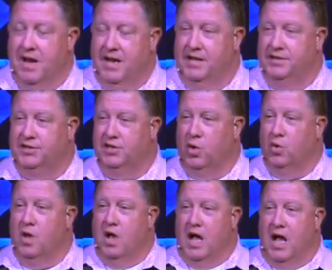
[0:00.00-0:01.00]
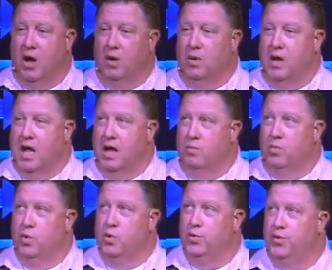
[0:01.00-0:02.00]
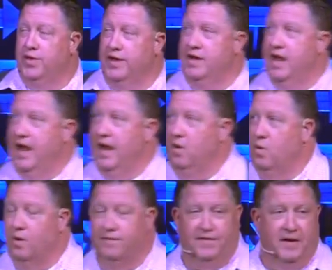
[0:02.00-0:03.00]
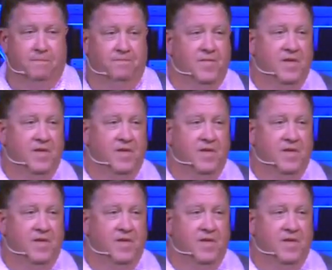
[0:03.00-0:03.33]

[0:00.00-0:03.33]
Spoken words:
And so Ruth and Orpah